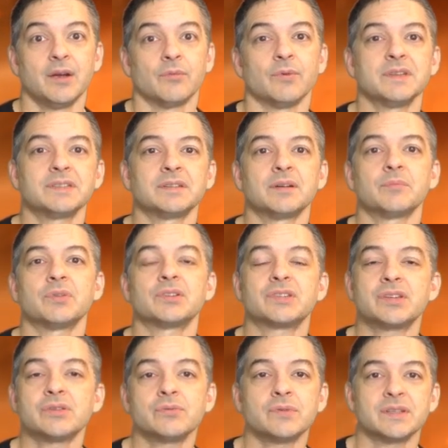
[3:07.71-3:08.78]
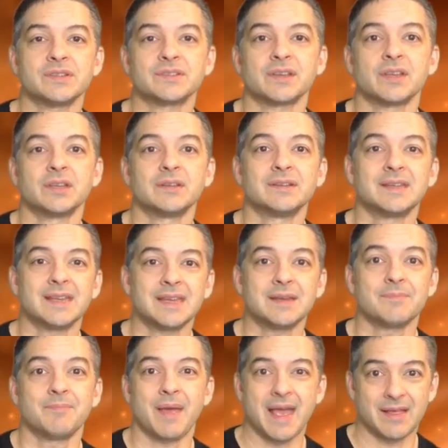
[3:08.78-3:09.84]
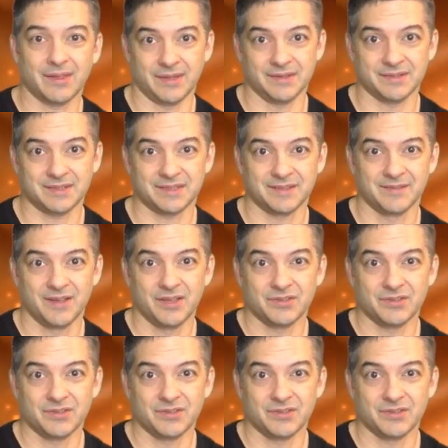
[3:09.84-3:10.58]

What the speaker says: Reason number two is you need balance.